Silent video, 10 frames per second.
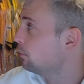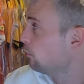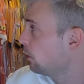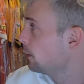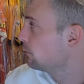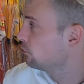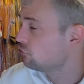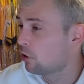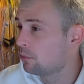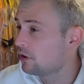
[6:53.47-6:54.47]
But when this one
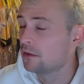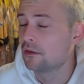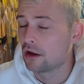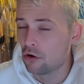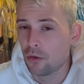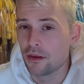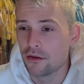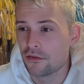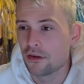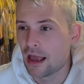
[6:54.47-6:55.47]
dropped, the
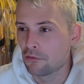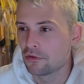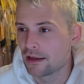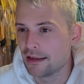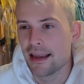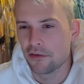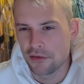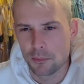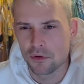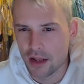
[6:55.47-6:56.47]
colours, I was like,
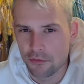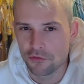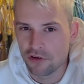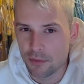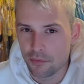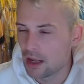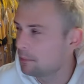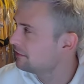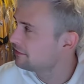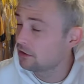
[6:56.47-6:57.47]
yes, I'm going to have to grab one. I
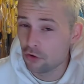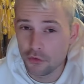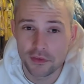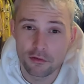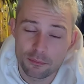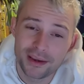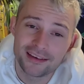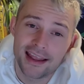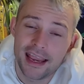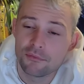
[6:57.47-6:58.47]
mean, Santos, they're a
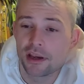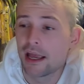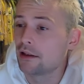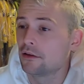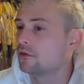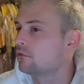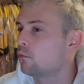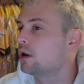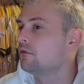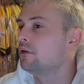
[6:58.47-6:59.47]
big name, regardless of
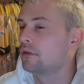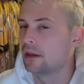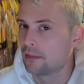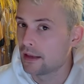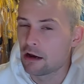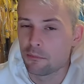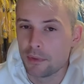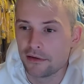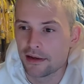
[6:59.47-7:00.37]
whatever you think. They are a big